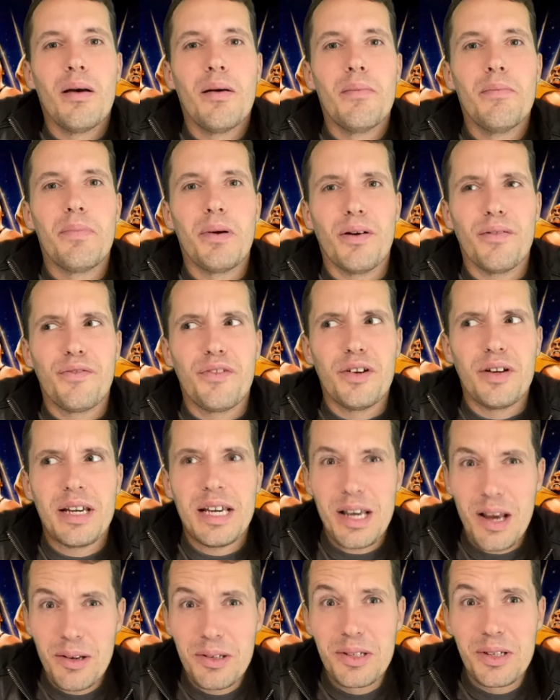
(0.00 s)
But for
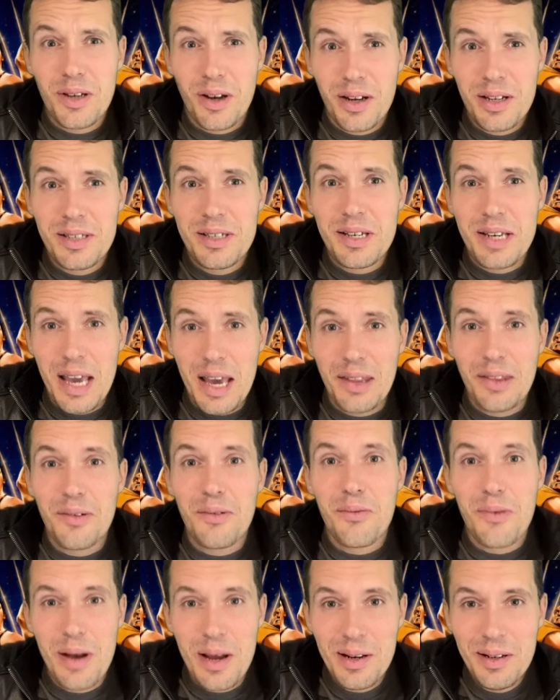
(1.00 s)
Iyo Sky to get the
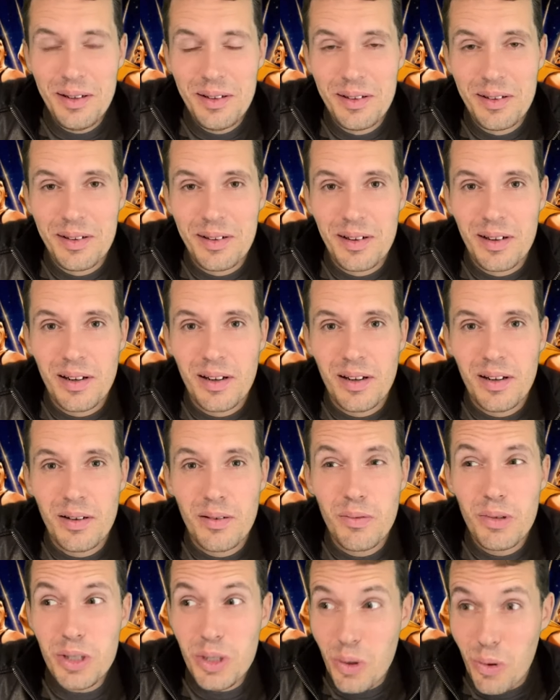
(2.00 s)
win
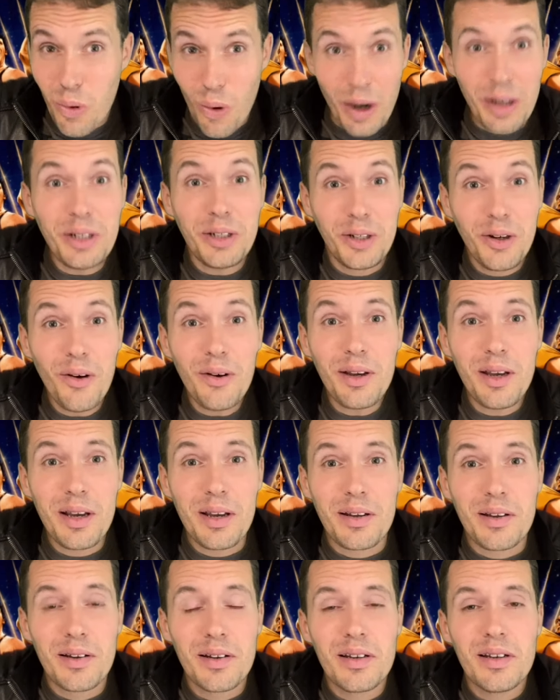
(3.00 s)
was quite
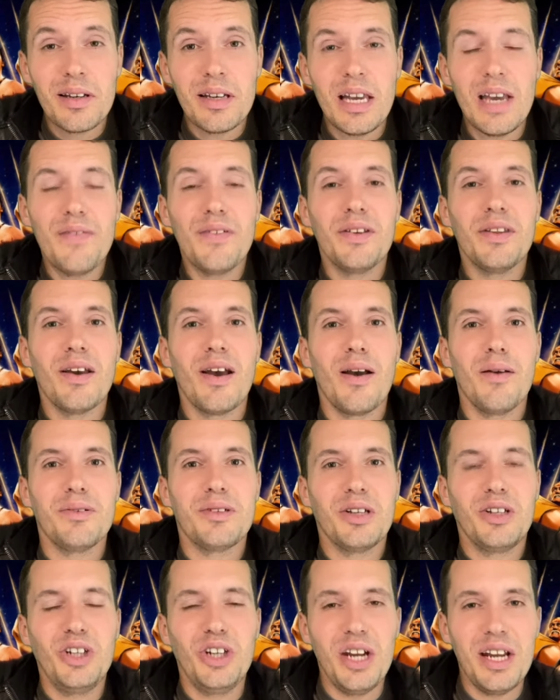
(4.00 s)
shocking. Even though it was
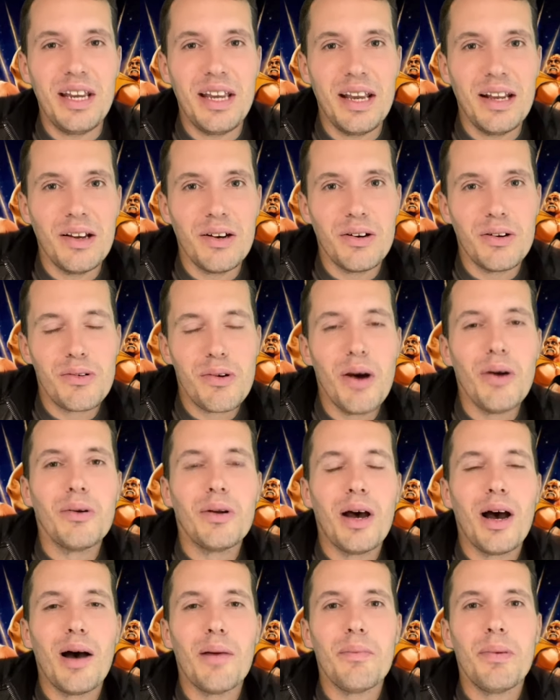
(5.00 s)
a cheeky little roll
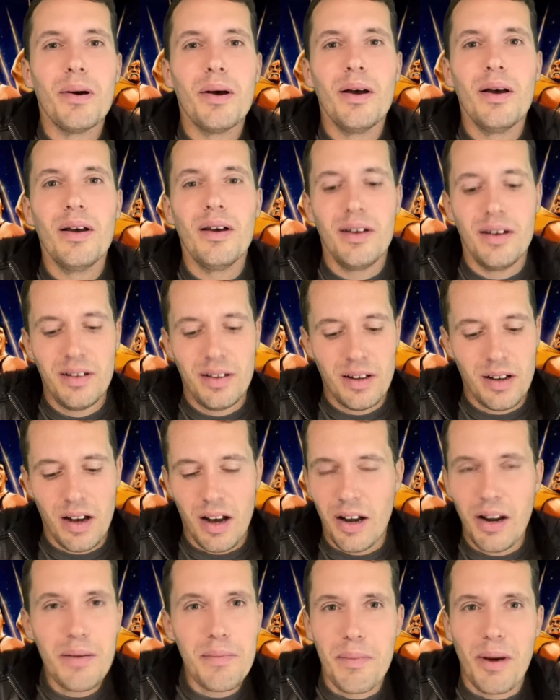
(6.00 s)
up,
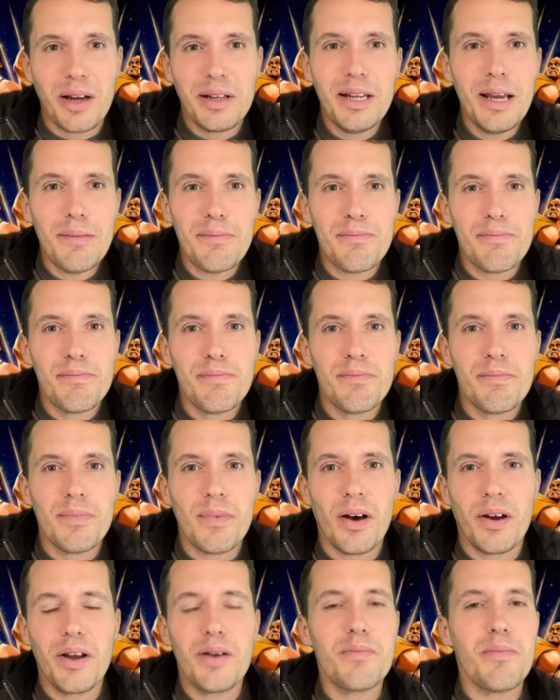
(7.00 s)
I don't mind it.
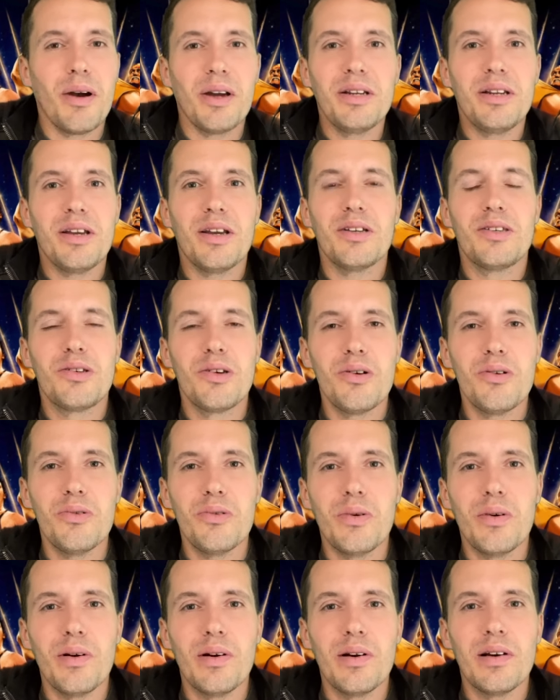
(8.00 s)
I don't mind it at
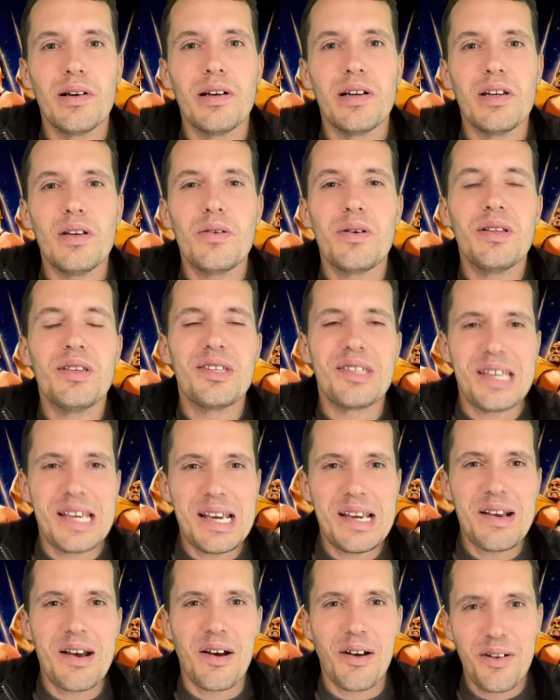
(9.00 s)
all. You can
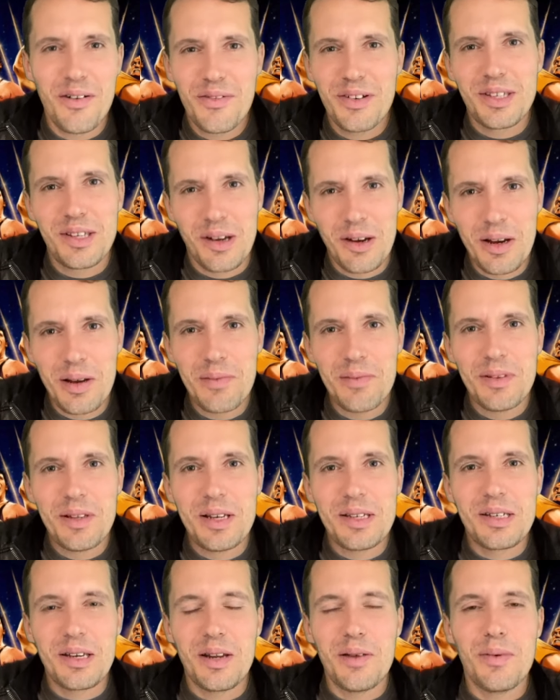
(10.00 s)
see over time
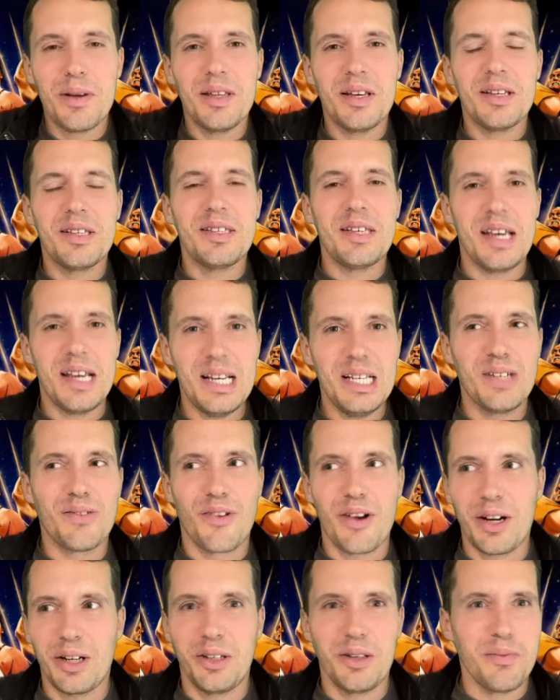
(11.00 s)
there's going to be this tease
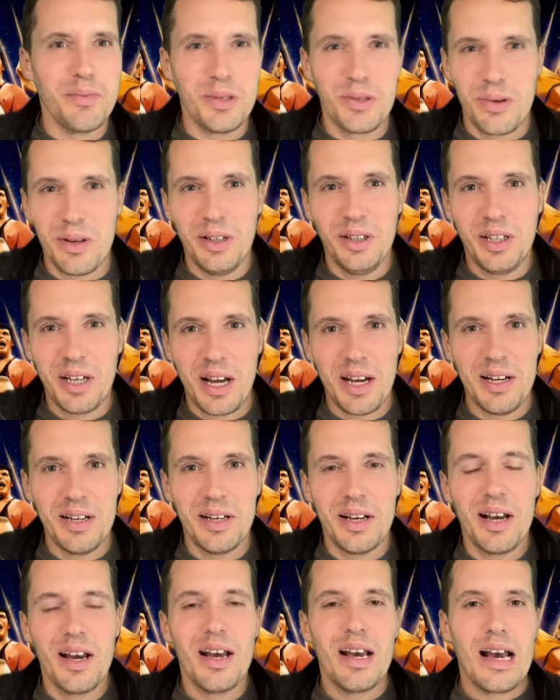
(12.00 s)
friction between Jade
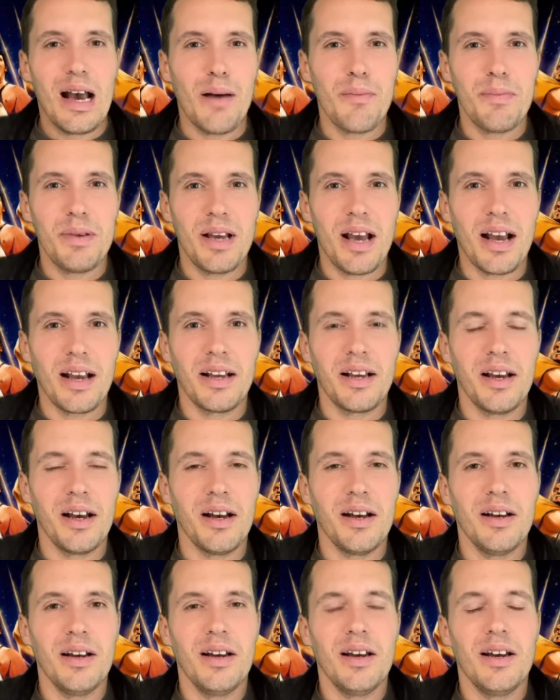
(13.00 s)
and
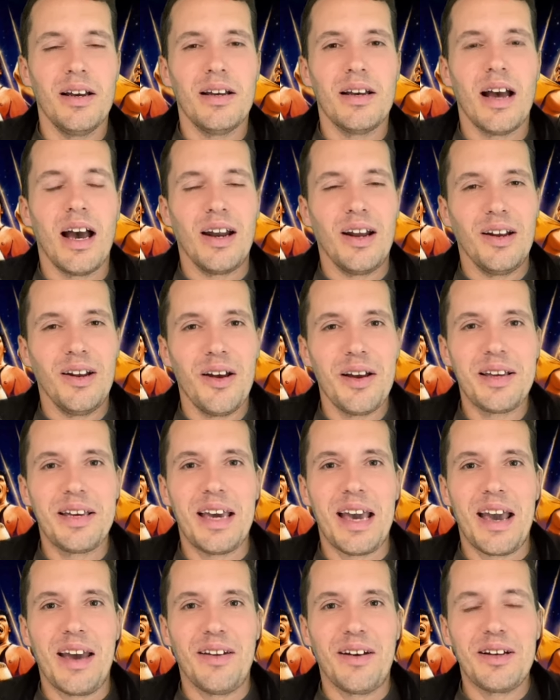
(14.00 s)
Bianca, and I like
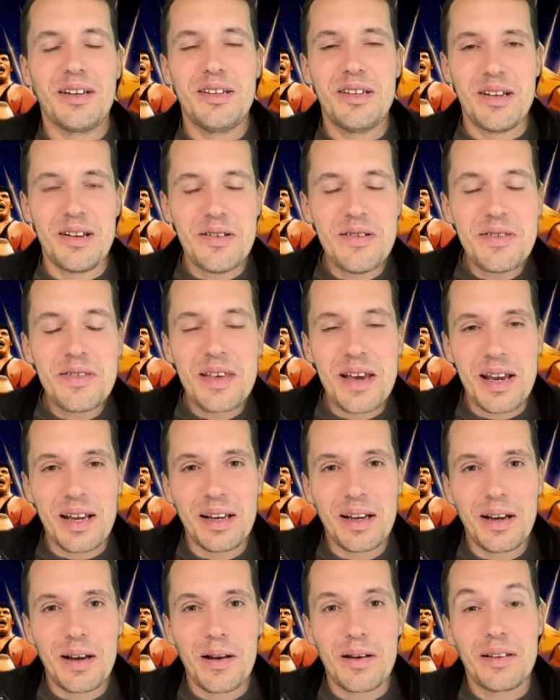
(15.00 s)
it. And I do
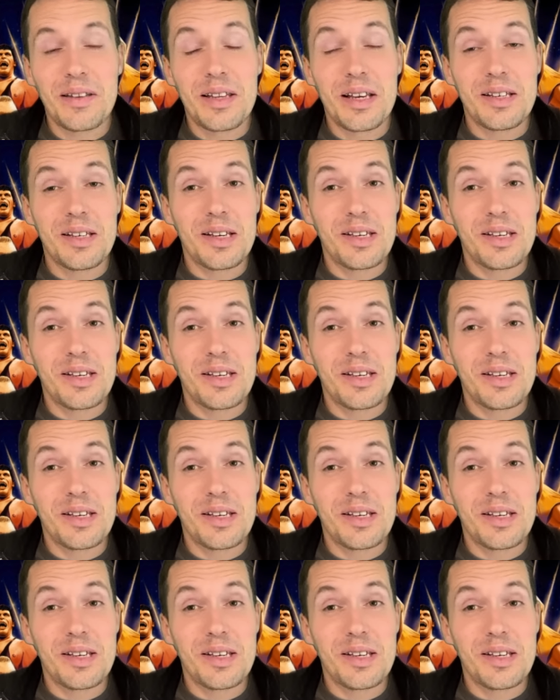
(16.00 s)
think there's a